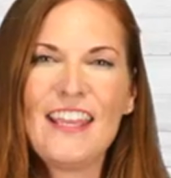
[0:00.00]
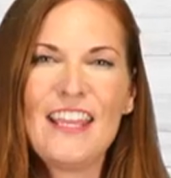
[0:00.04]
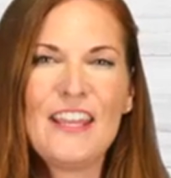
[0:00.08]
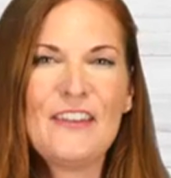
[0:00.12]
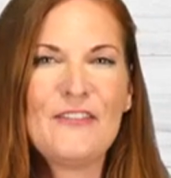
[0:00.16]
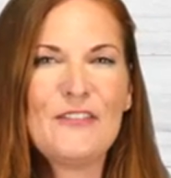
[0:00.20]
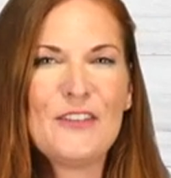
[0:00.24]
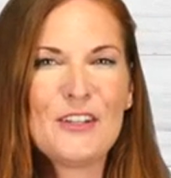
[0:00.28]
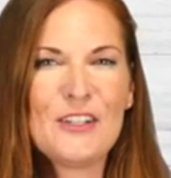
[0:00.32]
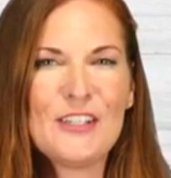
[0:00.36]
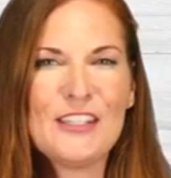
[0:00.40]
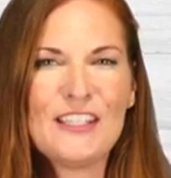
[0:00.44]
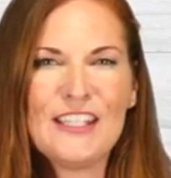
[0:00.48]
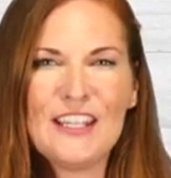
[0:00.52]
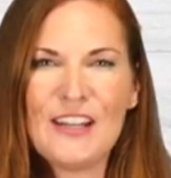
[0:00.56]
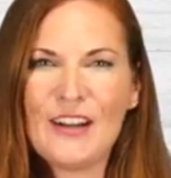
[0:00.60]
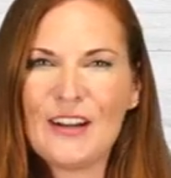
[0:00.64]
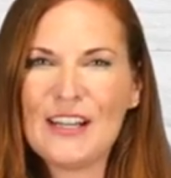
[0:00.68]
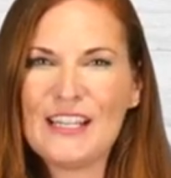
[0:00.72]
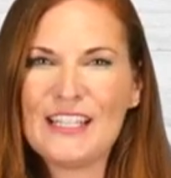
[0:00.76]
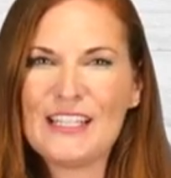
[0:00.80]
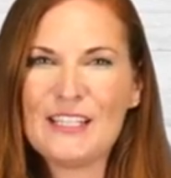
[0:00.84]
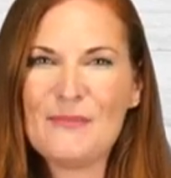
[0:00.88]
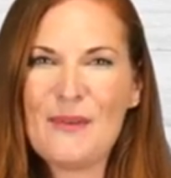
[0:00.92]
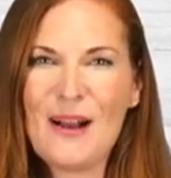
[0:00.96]
If you're
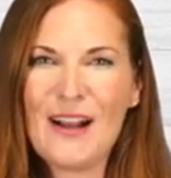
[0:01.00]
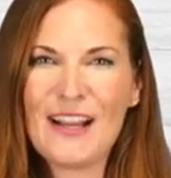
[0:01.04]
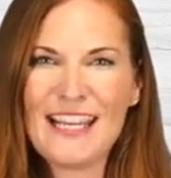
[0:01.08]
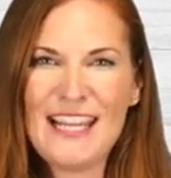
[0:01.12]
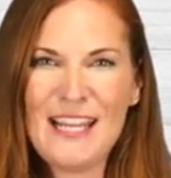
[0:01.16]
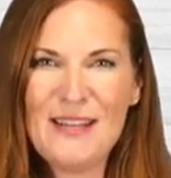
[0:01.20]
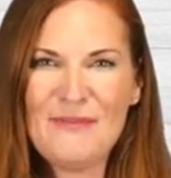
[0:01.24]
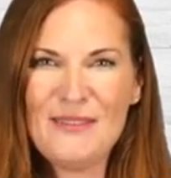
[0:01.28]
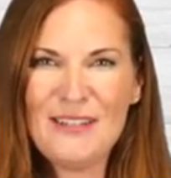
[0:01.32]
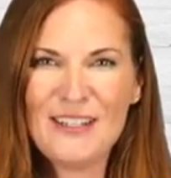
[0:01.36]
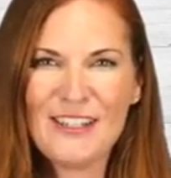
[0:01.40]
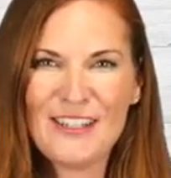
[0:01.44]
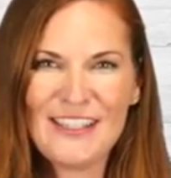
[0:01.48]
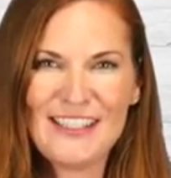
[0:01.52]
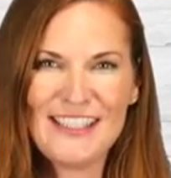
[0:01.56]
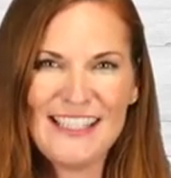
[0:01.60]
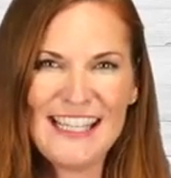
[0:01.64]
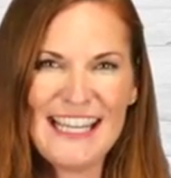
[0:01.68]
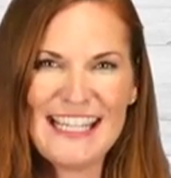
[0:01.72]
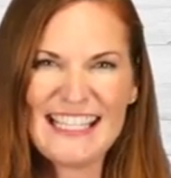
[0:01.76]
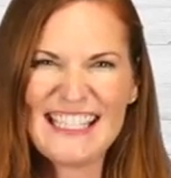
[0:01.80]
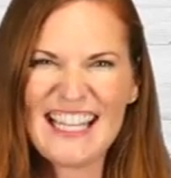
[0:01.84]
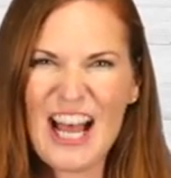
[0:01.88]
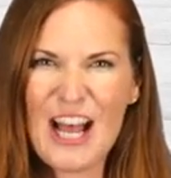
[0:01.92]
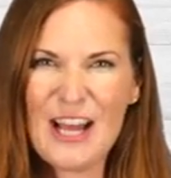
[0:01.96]
serious about keeping your
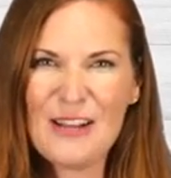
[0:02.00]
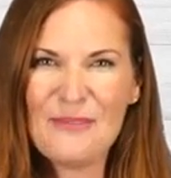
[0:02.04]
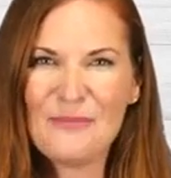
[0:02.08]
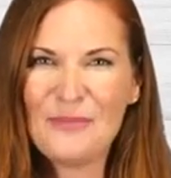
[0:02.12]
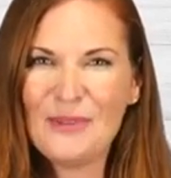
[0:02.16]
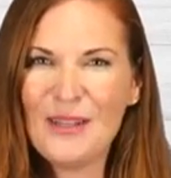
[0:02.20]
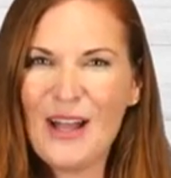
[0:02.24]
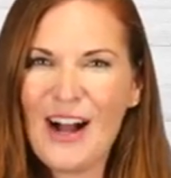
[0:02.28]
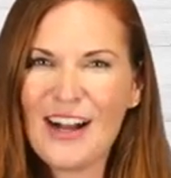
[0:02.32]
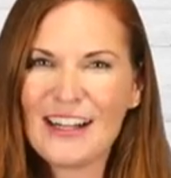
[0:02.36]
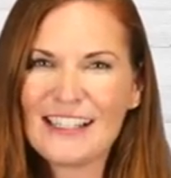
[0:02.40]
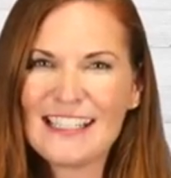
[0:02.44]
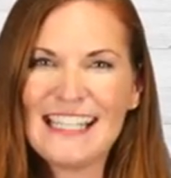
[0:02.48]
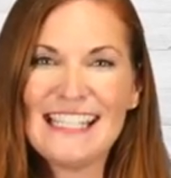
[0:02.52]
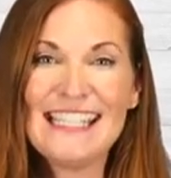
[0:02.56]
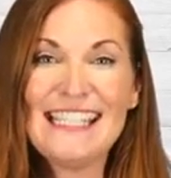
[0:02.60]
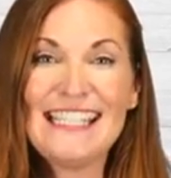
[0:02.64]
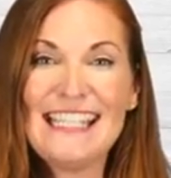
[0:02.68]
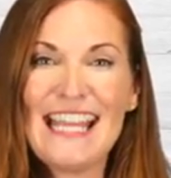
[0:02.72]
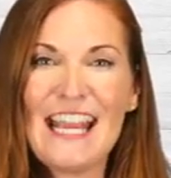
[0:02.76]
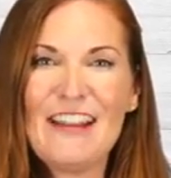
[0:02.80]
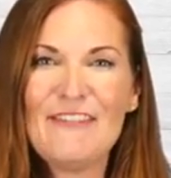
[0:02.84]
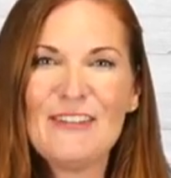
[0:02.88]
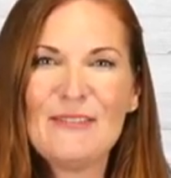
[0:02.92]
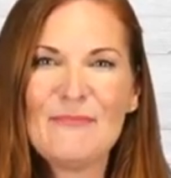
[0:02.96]
sinks unblocked and
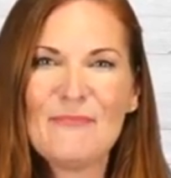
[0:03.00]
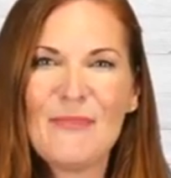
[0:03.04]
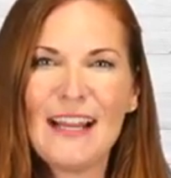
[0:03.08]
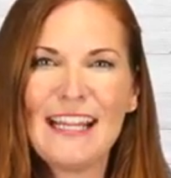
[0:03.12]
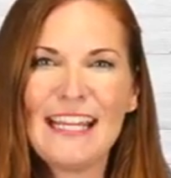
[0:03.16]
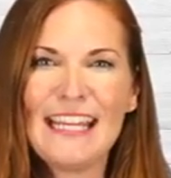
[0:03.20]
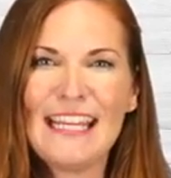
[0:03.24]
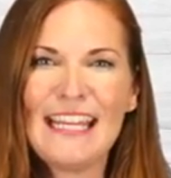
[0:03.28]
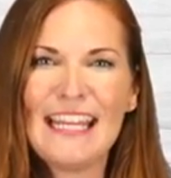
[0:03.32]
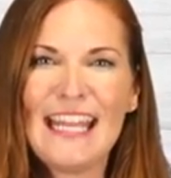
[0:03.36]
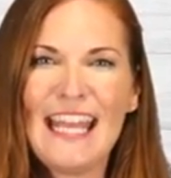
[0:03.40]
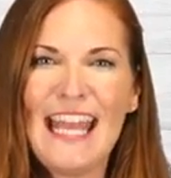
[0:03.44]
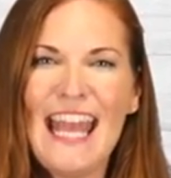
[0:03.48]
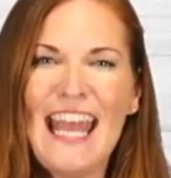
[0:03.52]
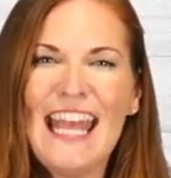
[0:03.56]
saving money,